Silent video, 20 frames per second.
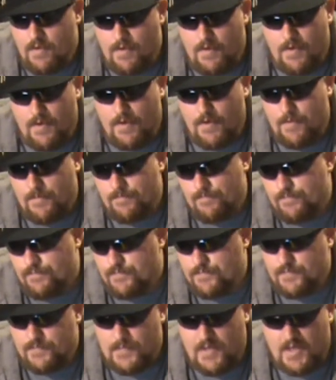
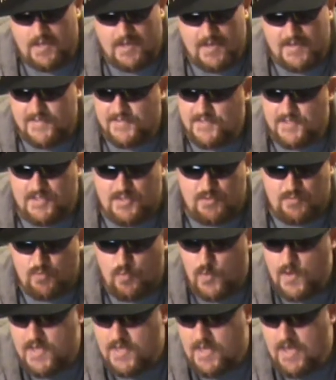I guess this
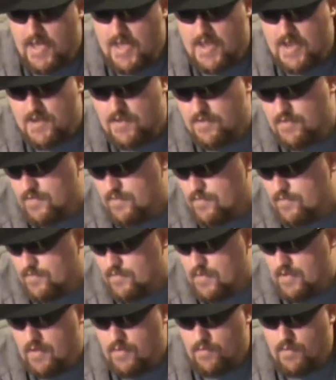is Week 8
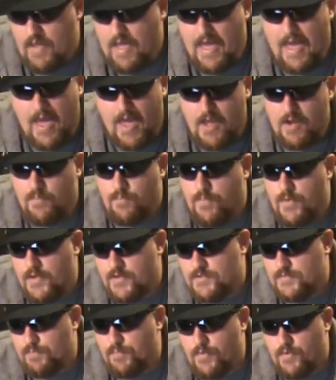at
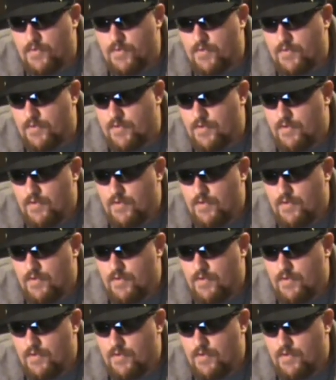Pittsburgh.